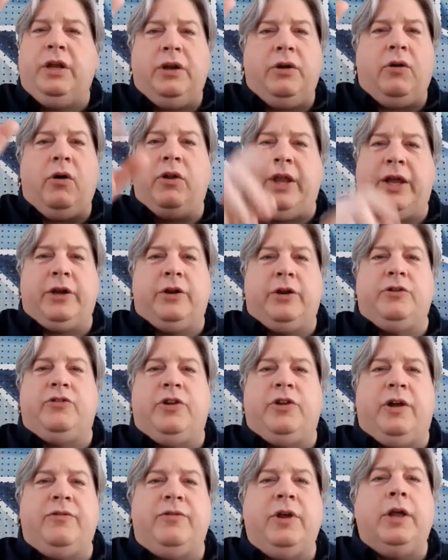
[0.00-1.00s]
all that good
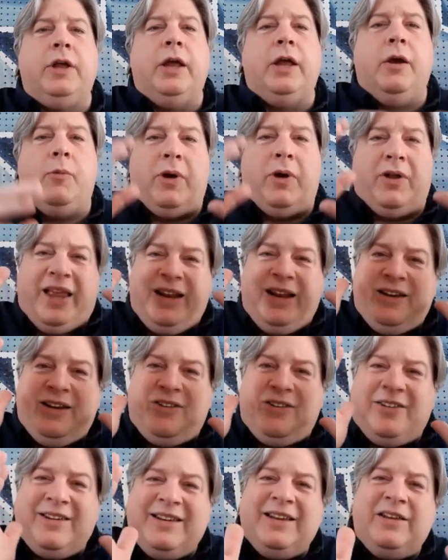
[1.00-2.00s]
stuff, while that is
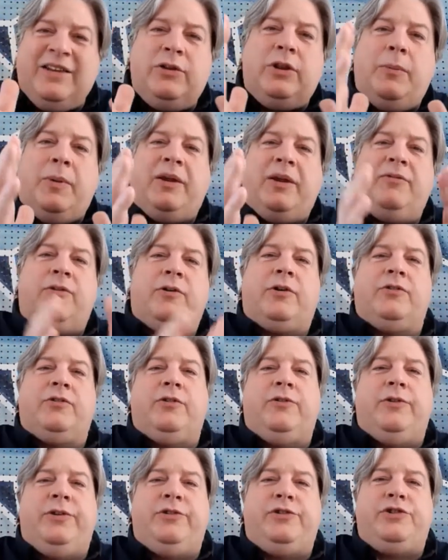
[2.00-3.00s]
still the main focus
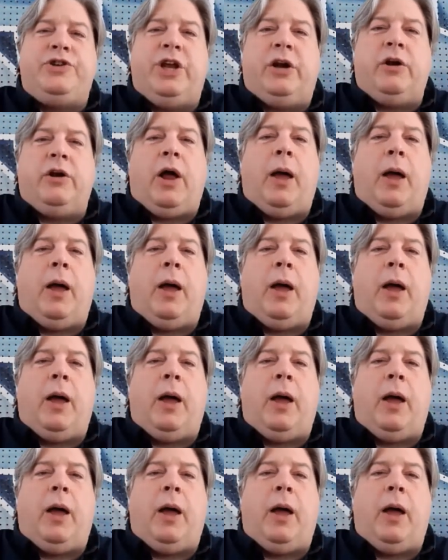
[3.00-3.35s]
of this channel,